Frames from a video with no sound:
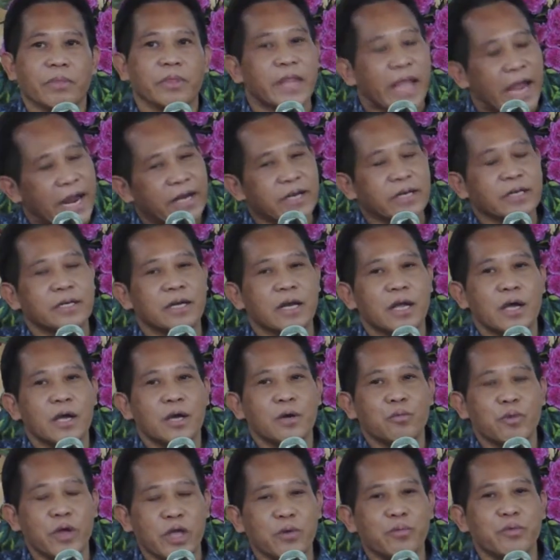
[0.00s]
then
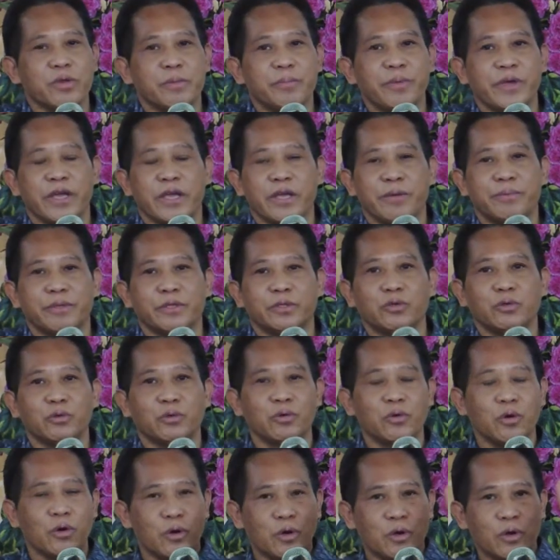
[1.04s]
we will be able
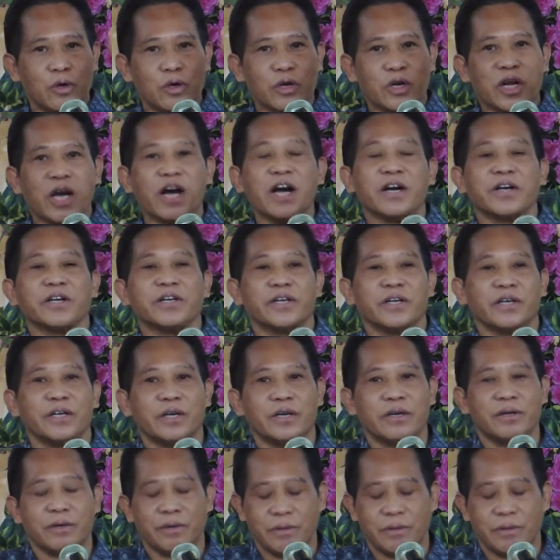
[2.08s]
to conquer